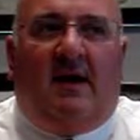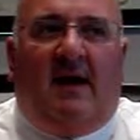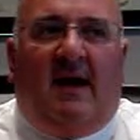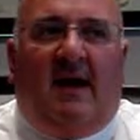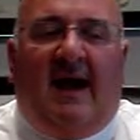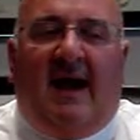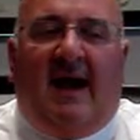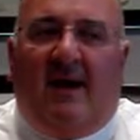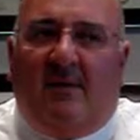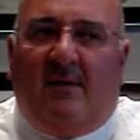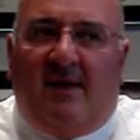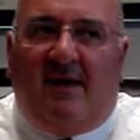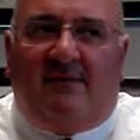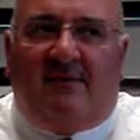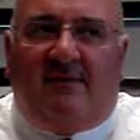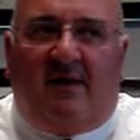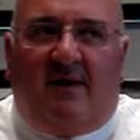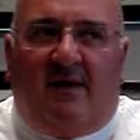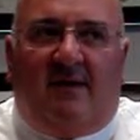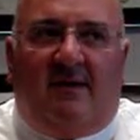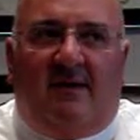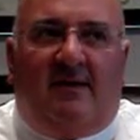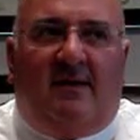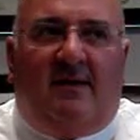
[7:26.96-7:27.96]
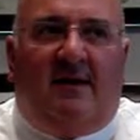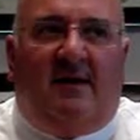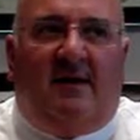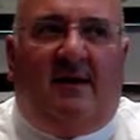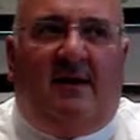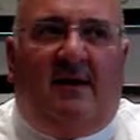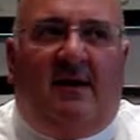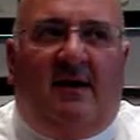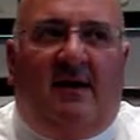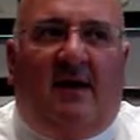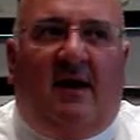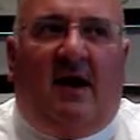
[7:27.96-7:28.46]
However,
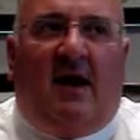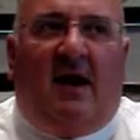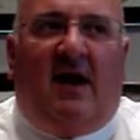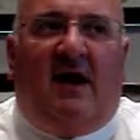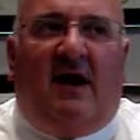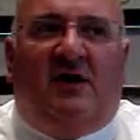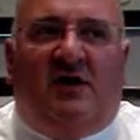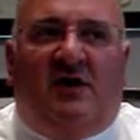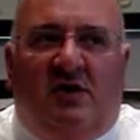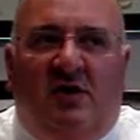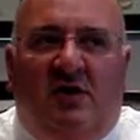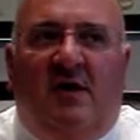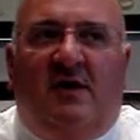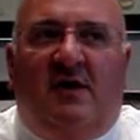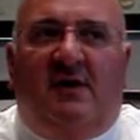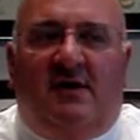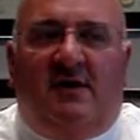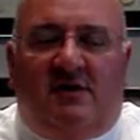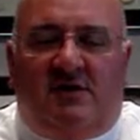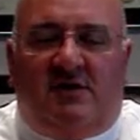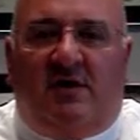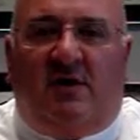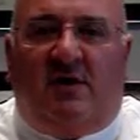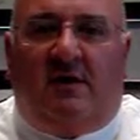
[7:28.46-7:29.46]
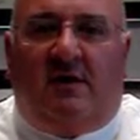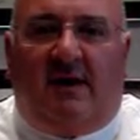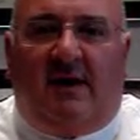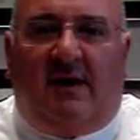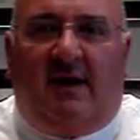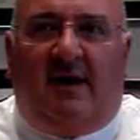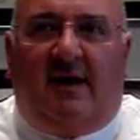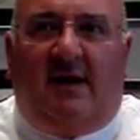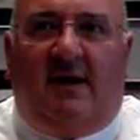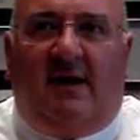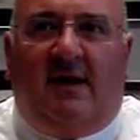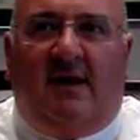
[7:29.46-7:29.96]
a good
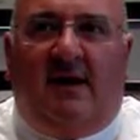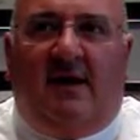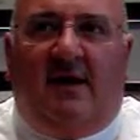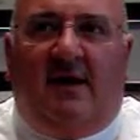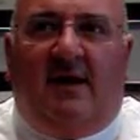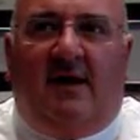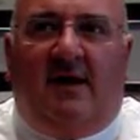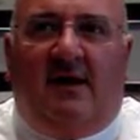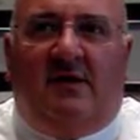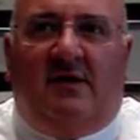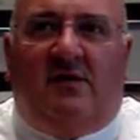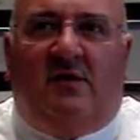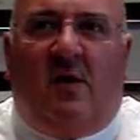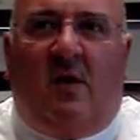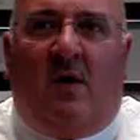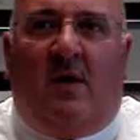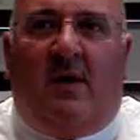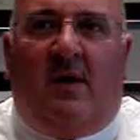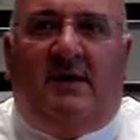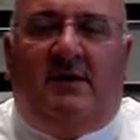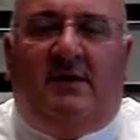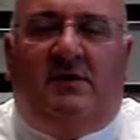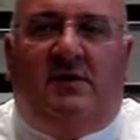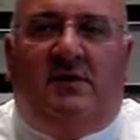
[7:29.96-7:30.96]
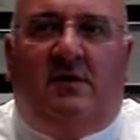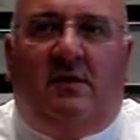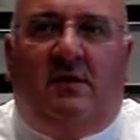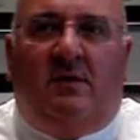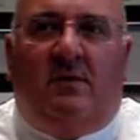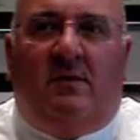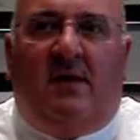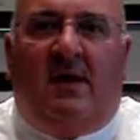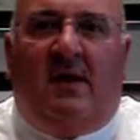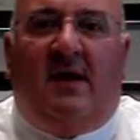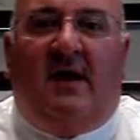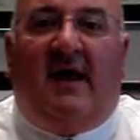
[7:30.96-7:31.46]
attorney is going
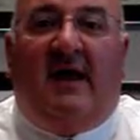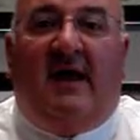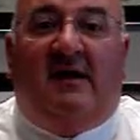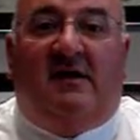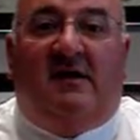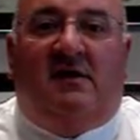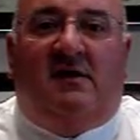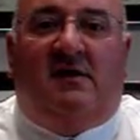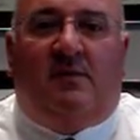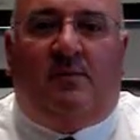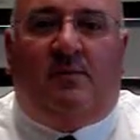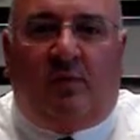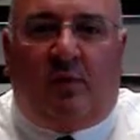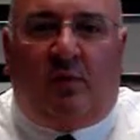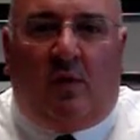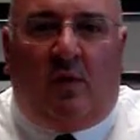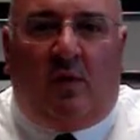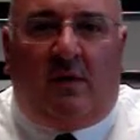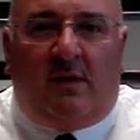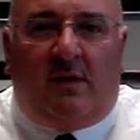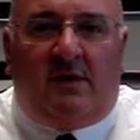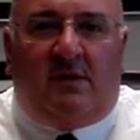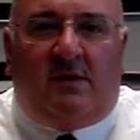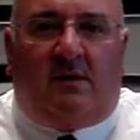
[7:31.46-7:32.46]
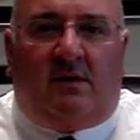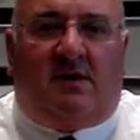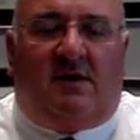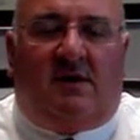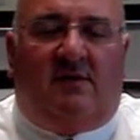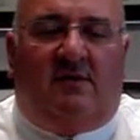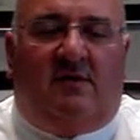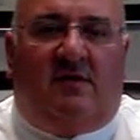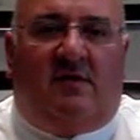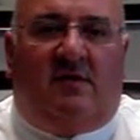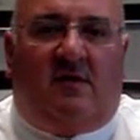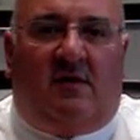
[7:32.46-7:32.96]
to explore your
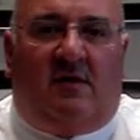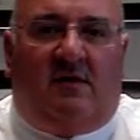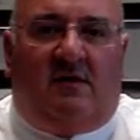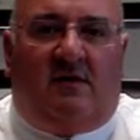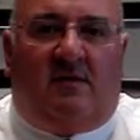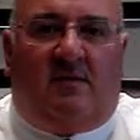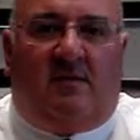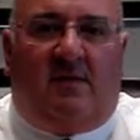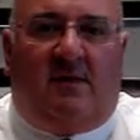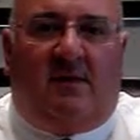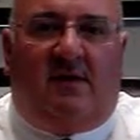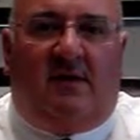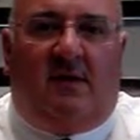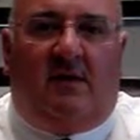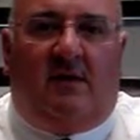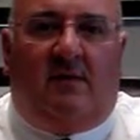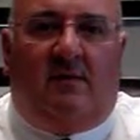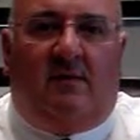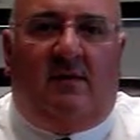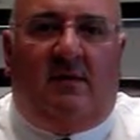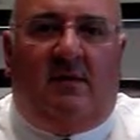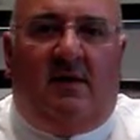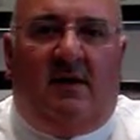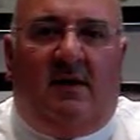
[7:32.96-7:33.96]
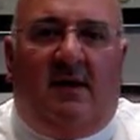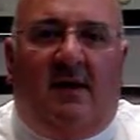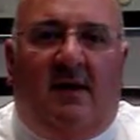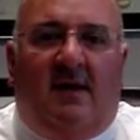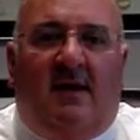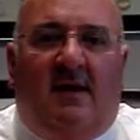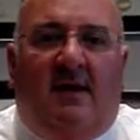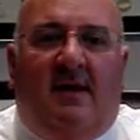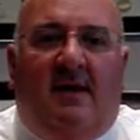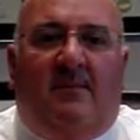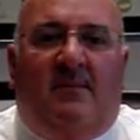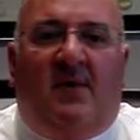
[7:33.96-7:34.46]
concerns with you,
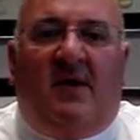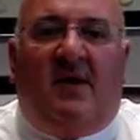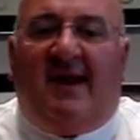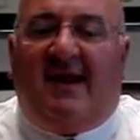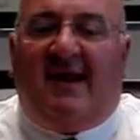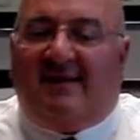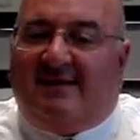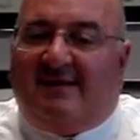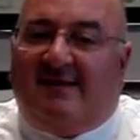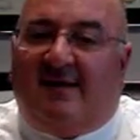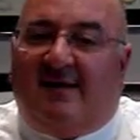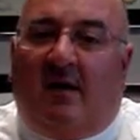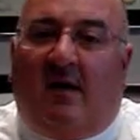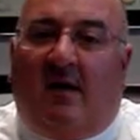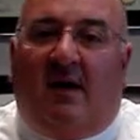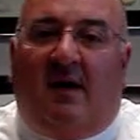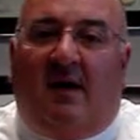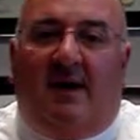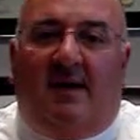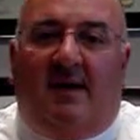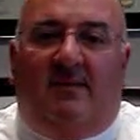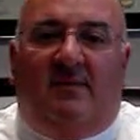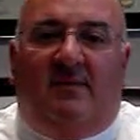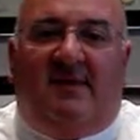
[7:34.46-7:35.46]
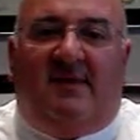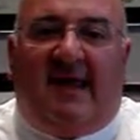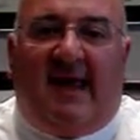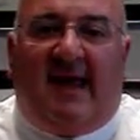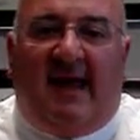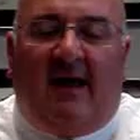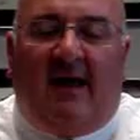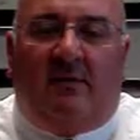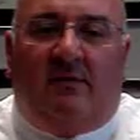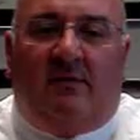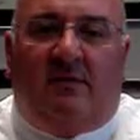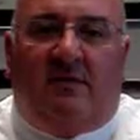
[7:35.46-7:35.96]
but at times
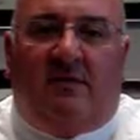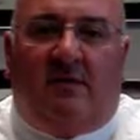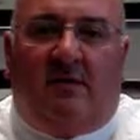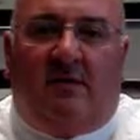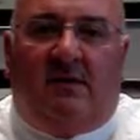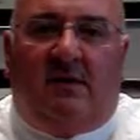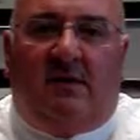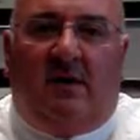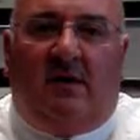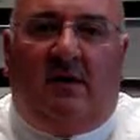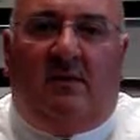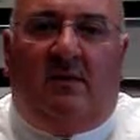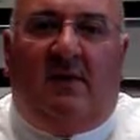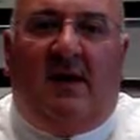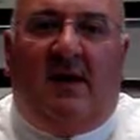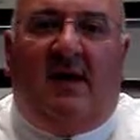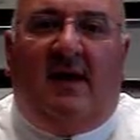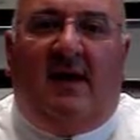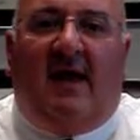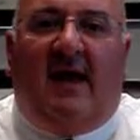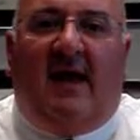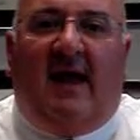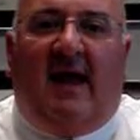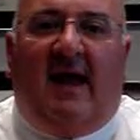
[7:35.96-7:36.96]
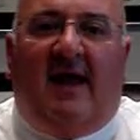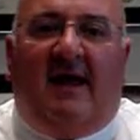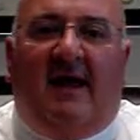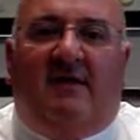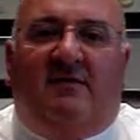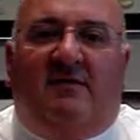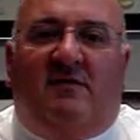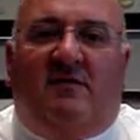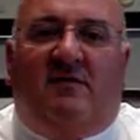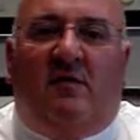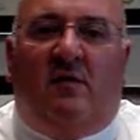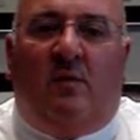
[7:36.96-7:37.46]
counsel you
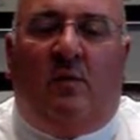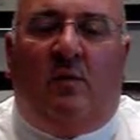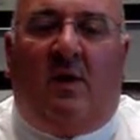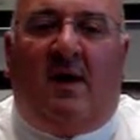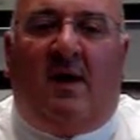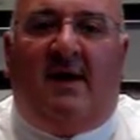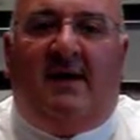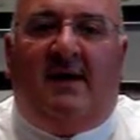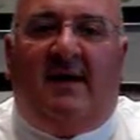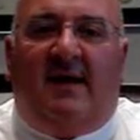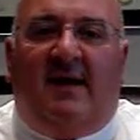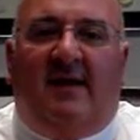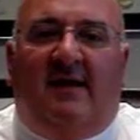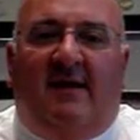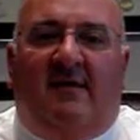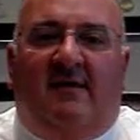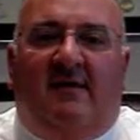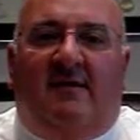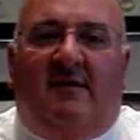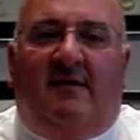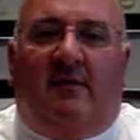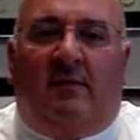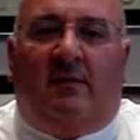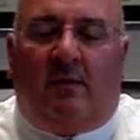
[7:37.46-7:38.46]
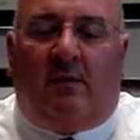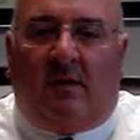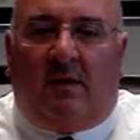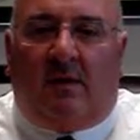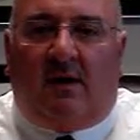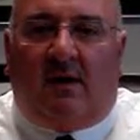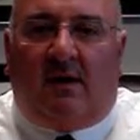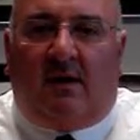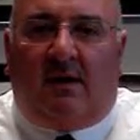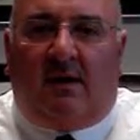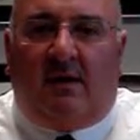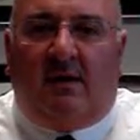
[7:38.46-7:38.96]
as to what is the
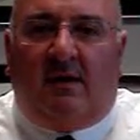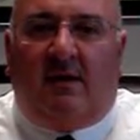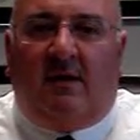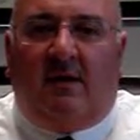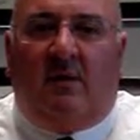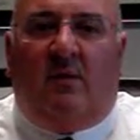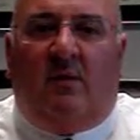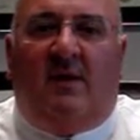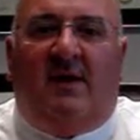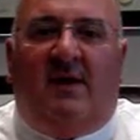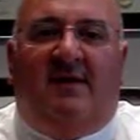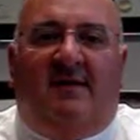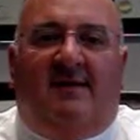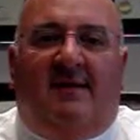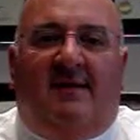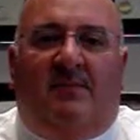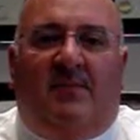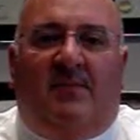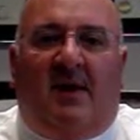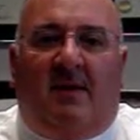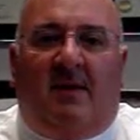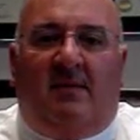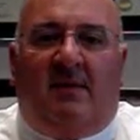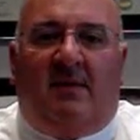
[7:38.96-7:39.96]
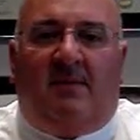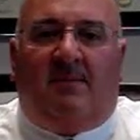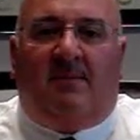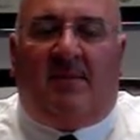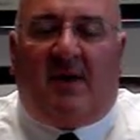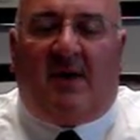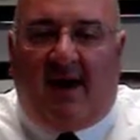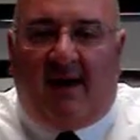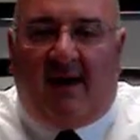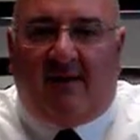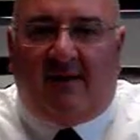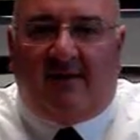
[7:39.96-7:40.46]
law, what is the public
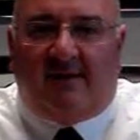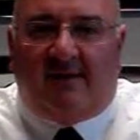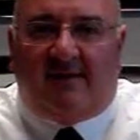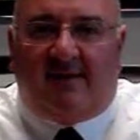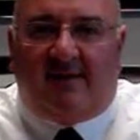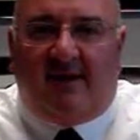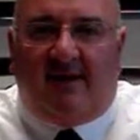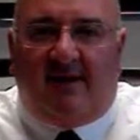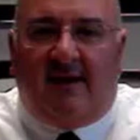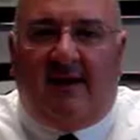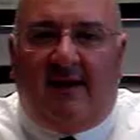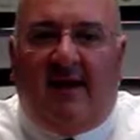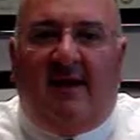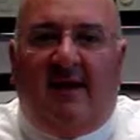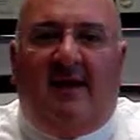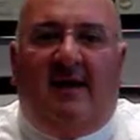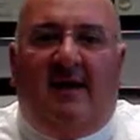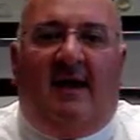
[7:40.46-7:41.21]
policy.